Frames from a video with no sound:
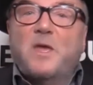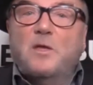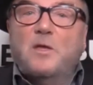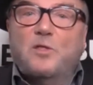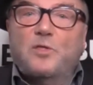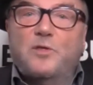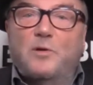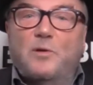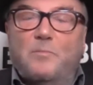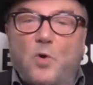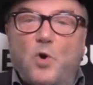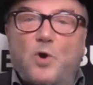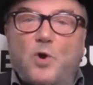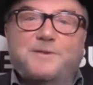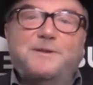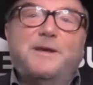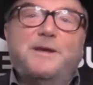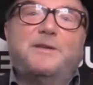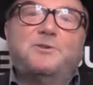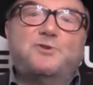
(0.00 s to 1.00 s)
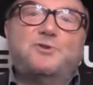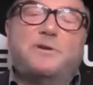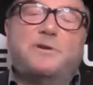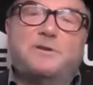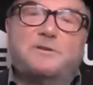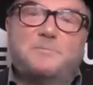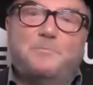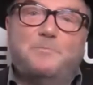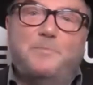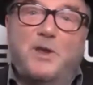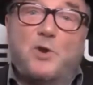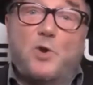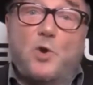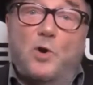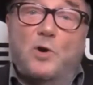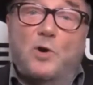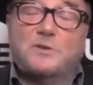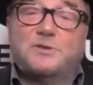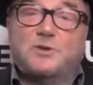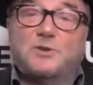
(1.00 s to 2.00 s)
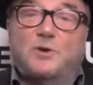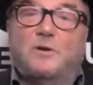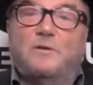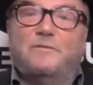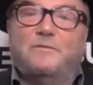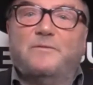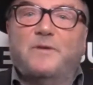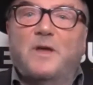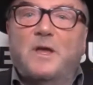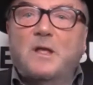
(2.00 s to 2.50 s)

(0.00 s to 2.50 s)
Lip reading: the more dangerous because of